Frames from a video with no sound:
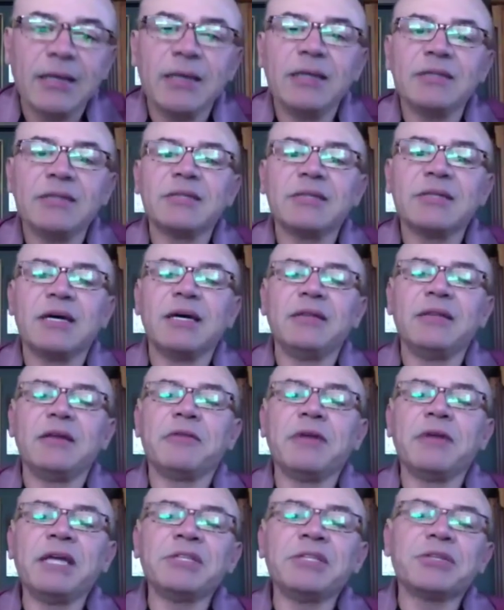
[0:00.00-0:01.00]
He's
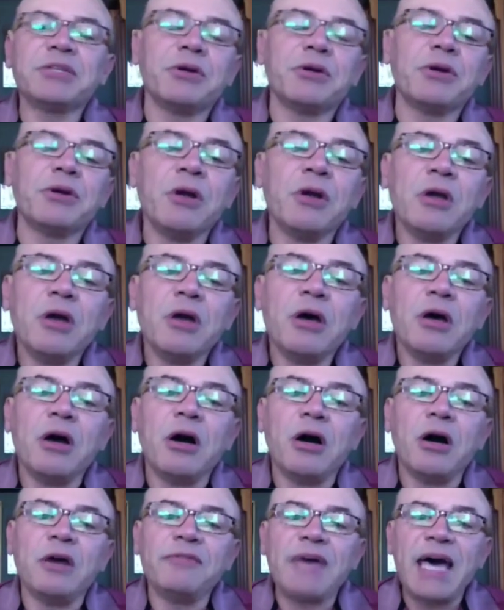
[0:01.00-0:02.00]
Director
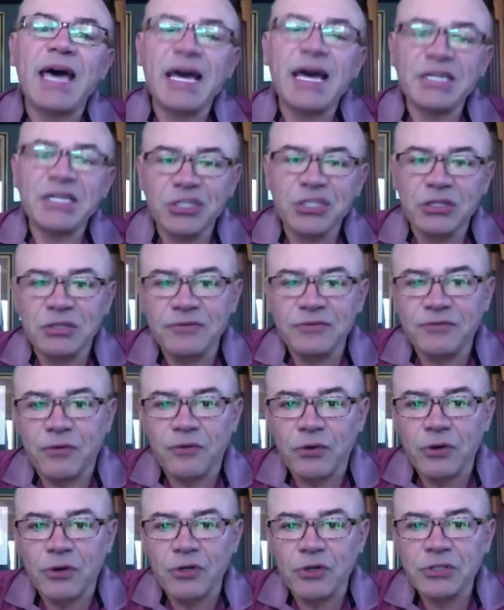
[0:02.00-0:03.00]
of Action
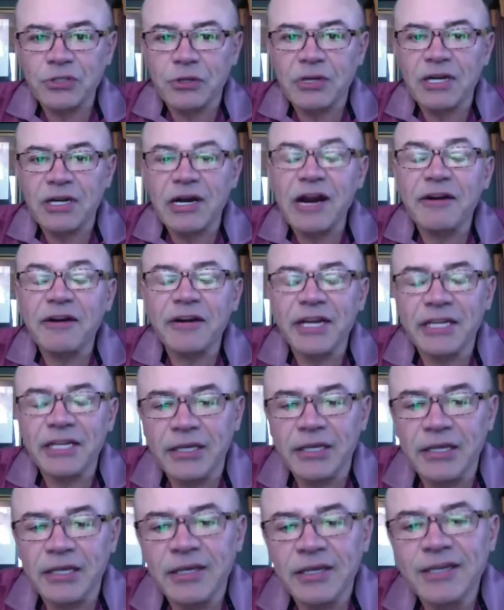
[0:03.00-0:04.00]
for
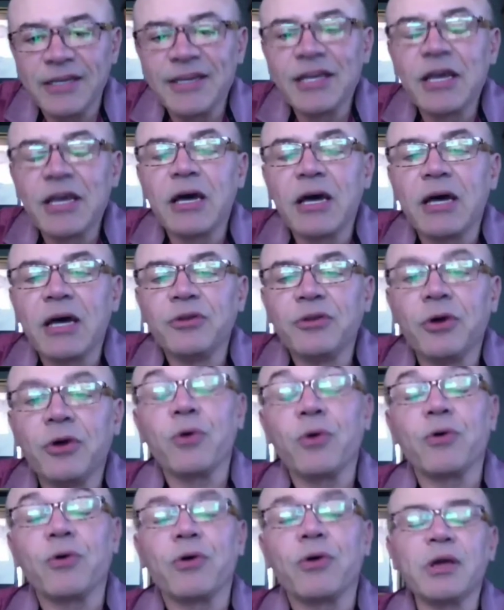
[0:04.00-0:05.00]

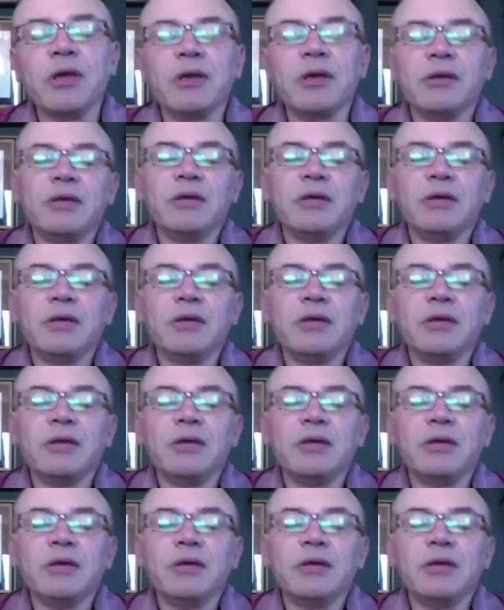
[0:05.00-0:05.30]
Solidarity.org.